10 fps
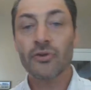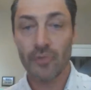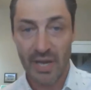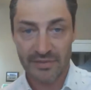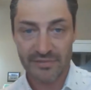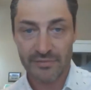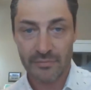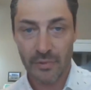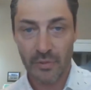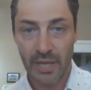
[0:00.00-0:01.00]
Christ,
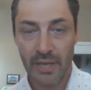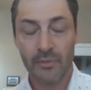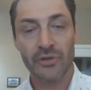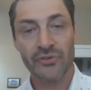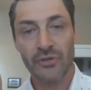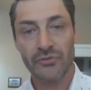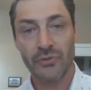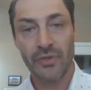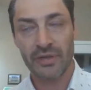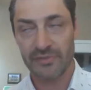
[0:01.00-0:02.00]
okay, I'm going to tell you
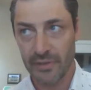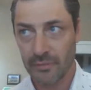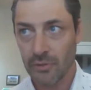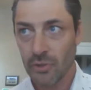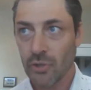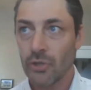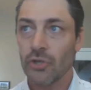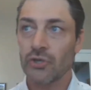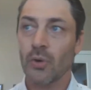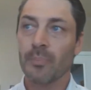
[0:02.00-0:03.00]
two things here.
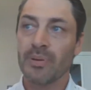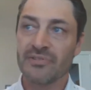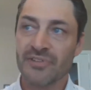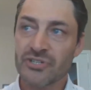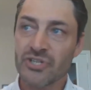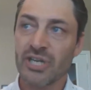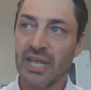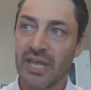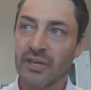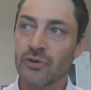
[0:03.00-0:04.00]
Your position
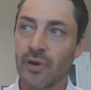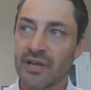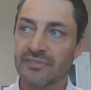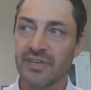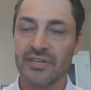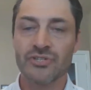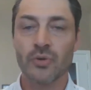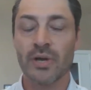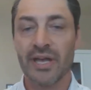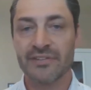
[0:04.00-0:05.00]
in Christ is
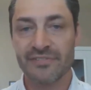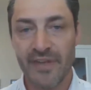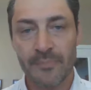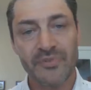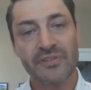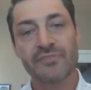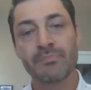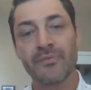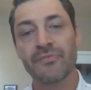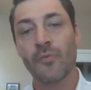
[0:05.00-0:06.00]
your acceptance
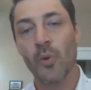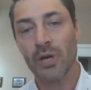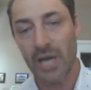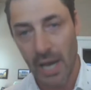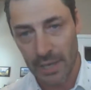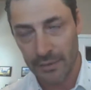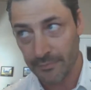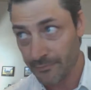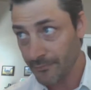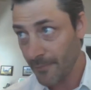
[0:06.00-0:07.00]
before God,
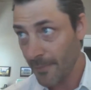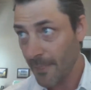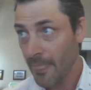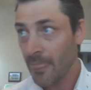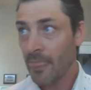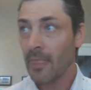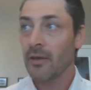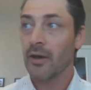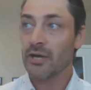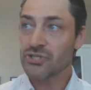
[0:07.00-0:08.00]

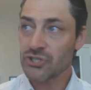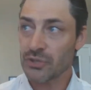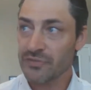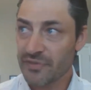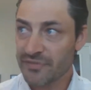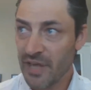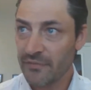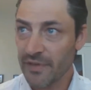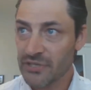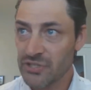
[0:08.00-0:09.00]
assurance of
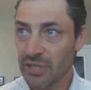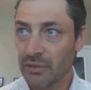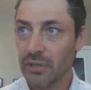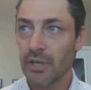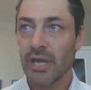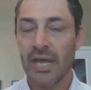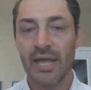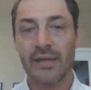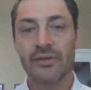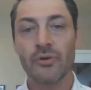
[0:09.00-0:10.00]
salvation,
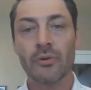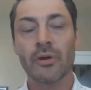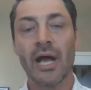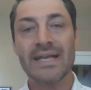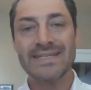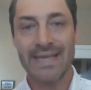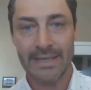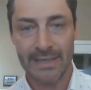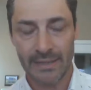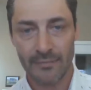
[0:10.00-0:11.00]
and your
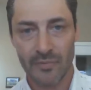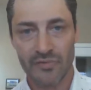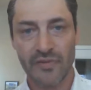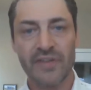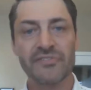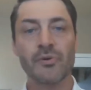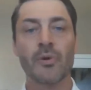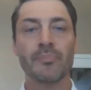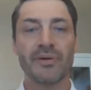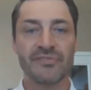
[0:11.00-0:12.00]
identity. So that's
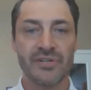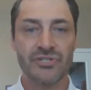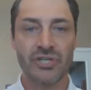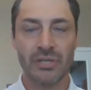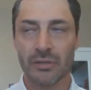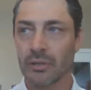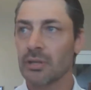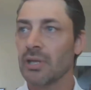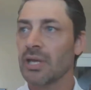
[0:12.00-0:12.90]
your position.